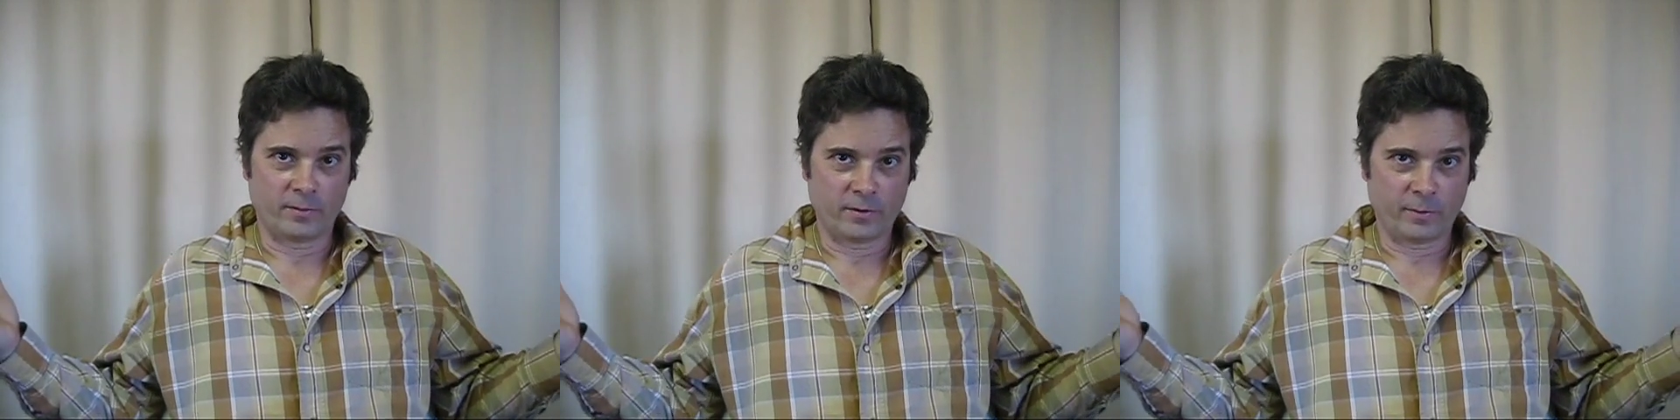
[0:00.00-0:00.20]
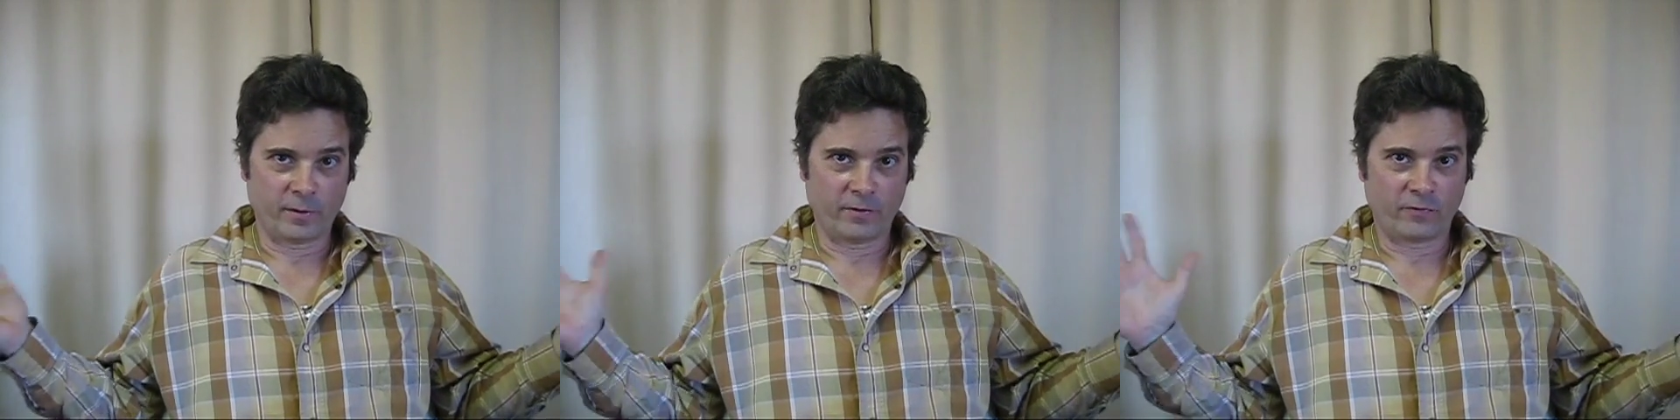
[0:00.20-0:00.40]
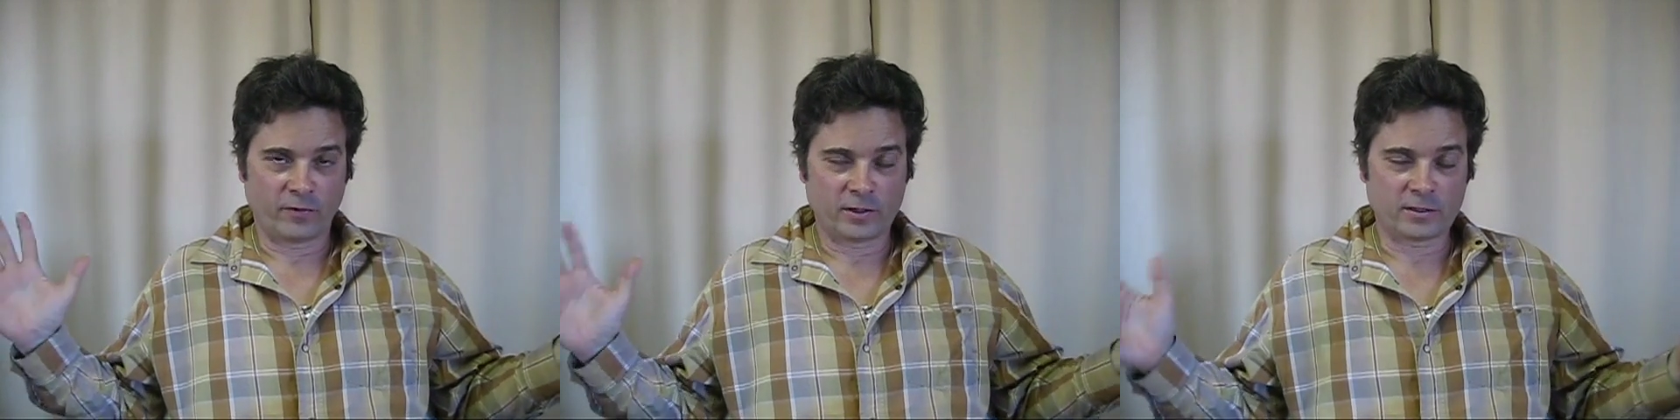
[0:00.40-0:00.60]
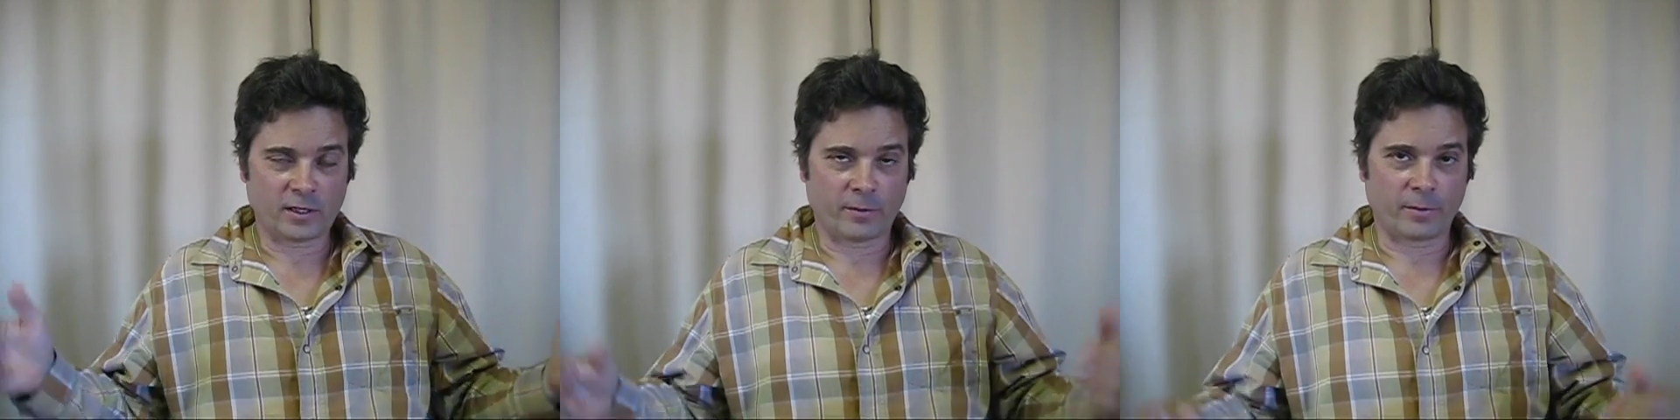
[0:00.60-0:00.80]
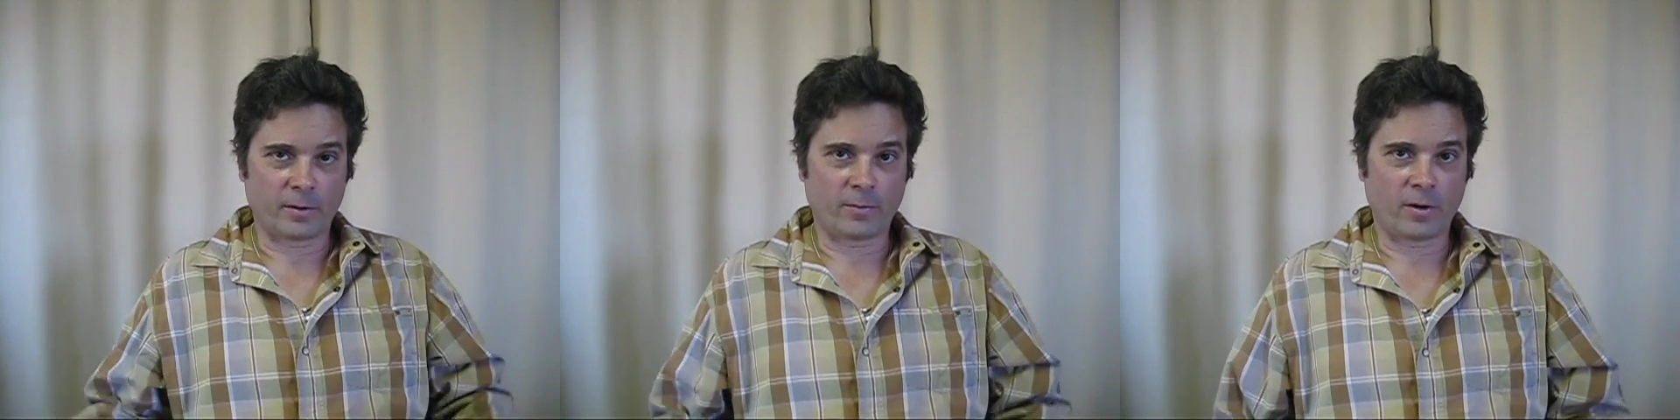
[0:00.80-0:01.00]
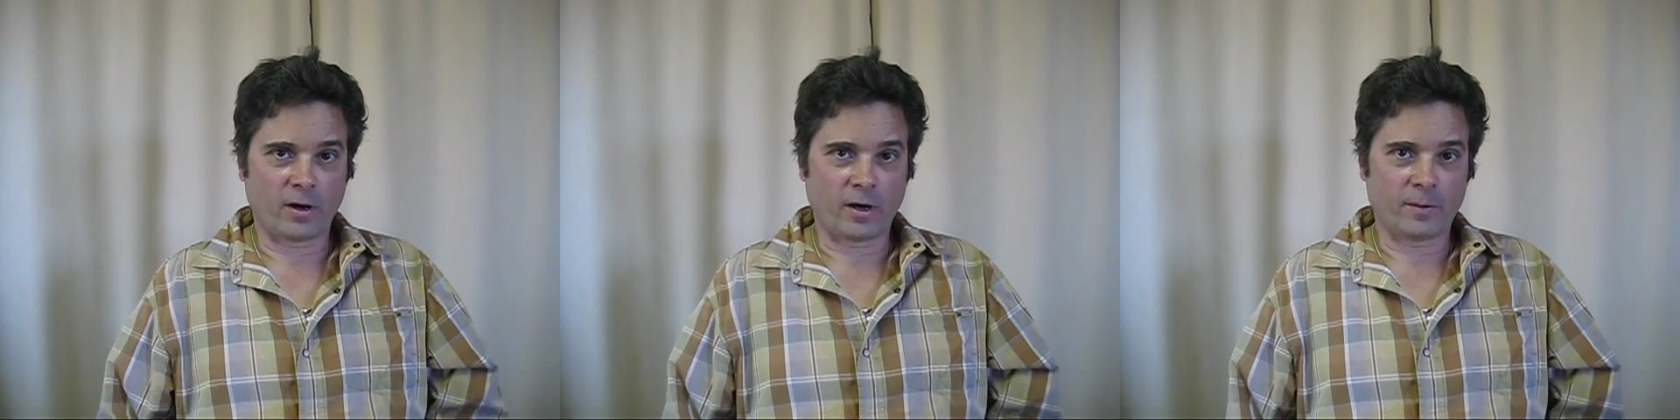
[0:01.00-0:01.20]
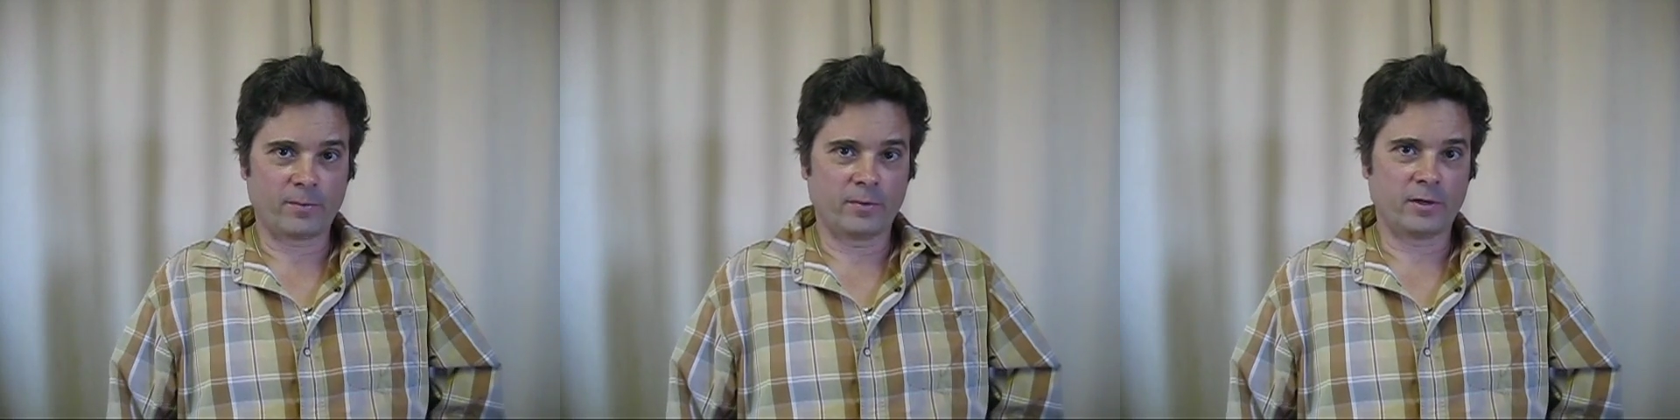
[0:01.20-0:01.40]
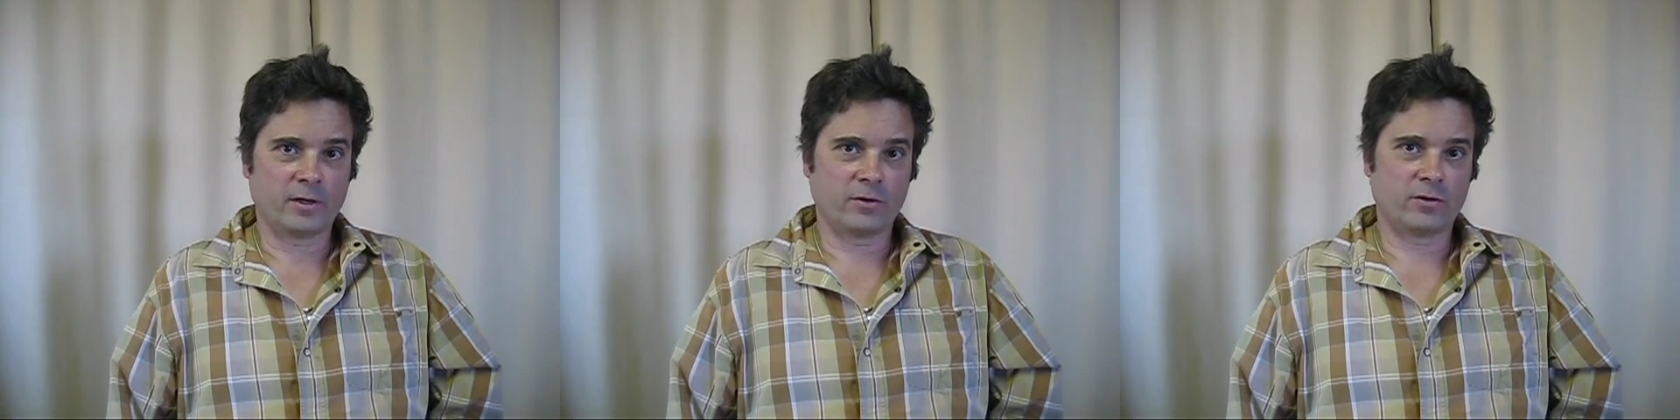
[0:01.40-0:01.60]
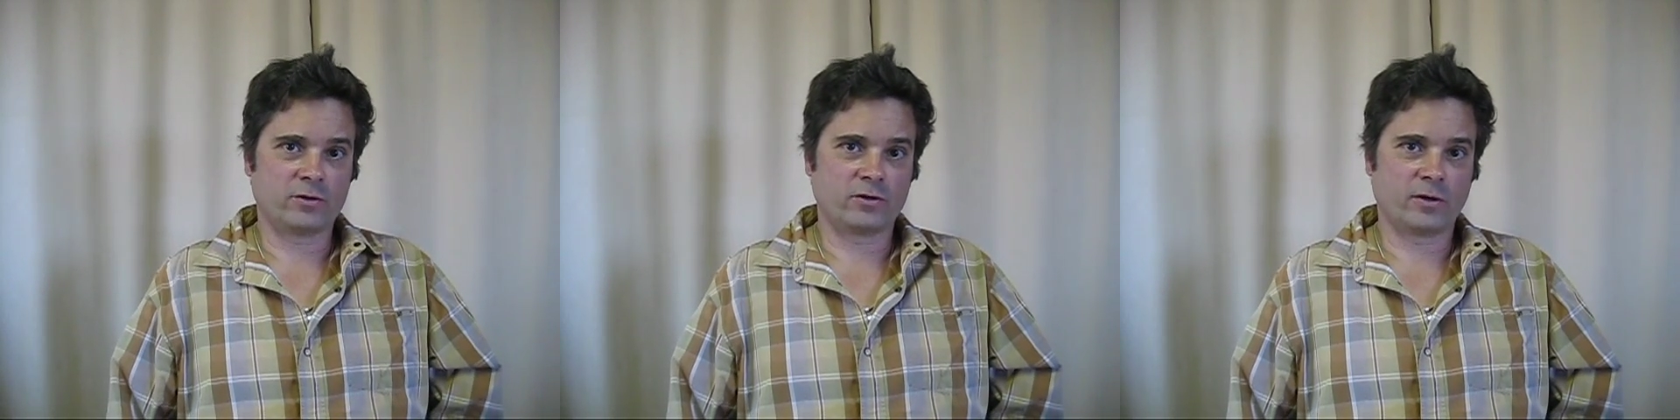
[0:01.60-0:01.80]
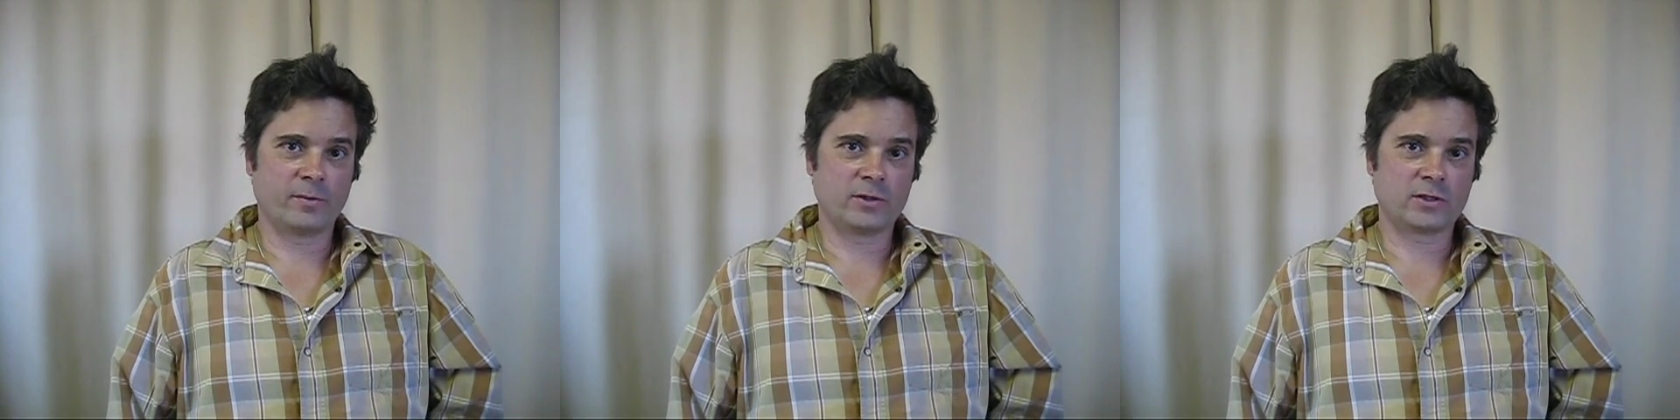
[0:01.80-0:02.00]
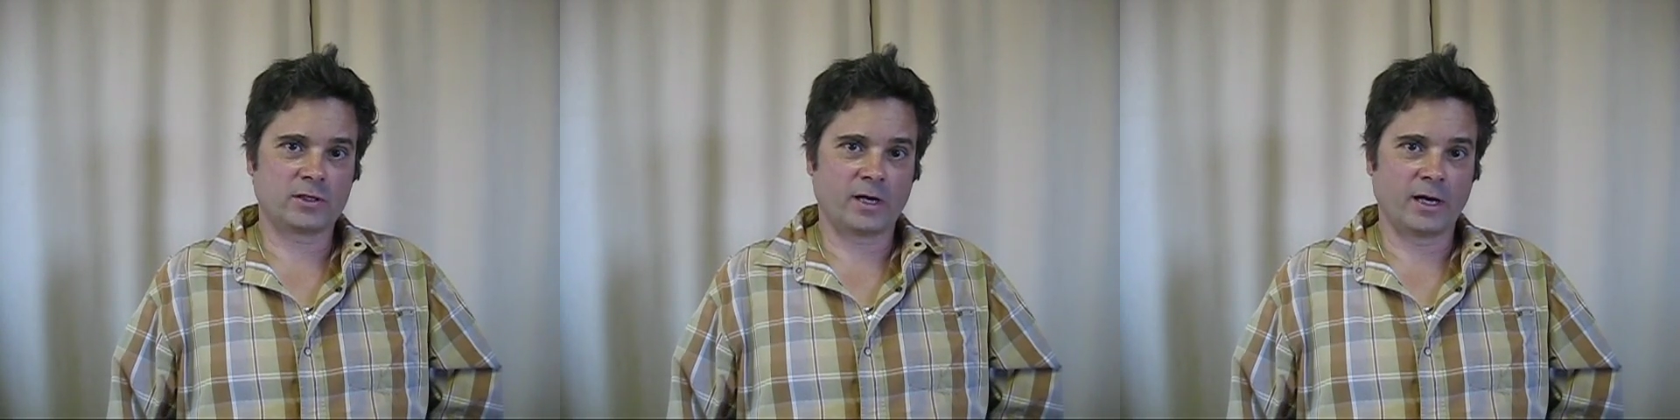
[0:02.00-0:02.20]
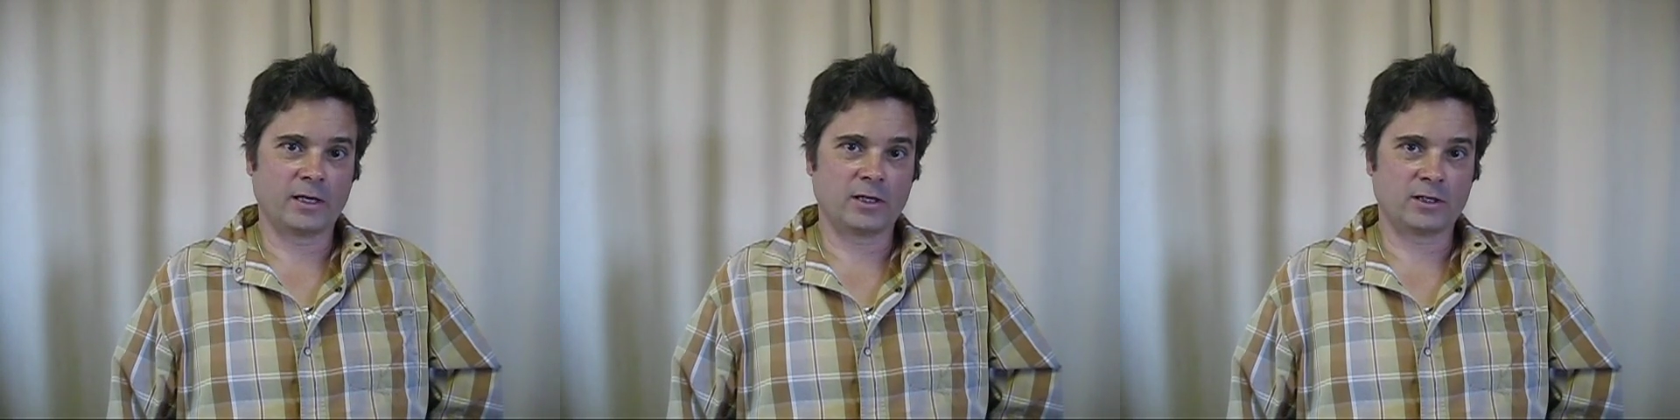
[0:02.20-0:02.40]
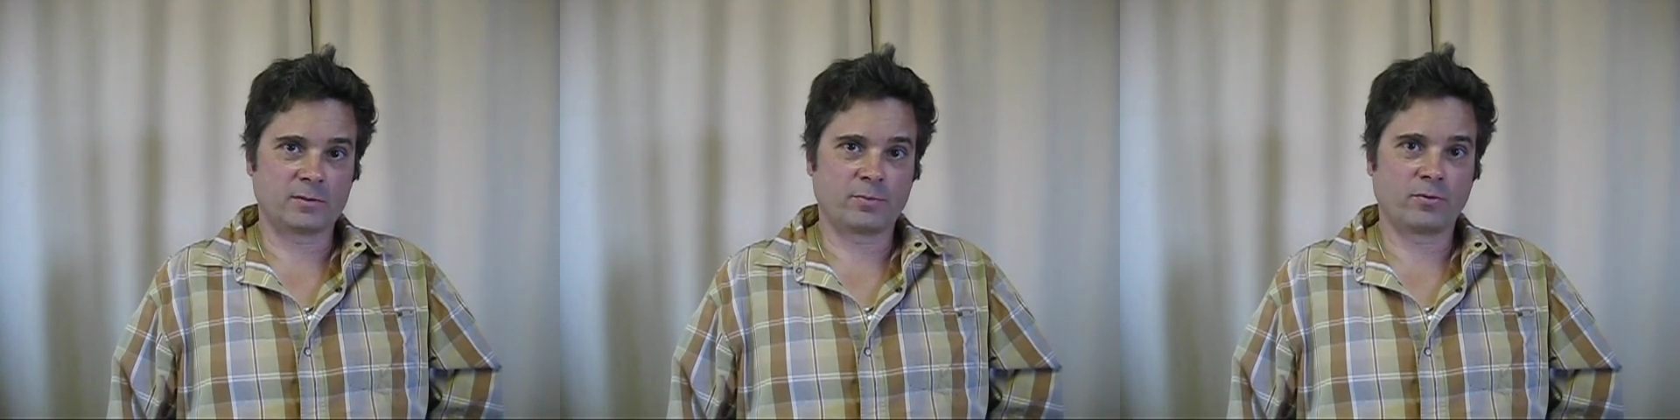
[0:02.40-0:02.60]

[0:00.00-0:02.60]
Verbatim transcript: I mean, Fritz Albert Popp, you know, the German scientist,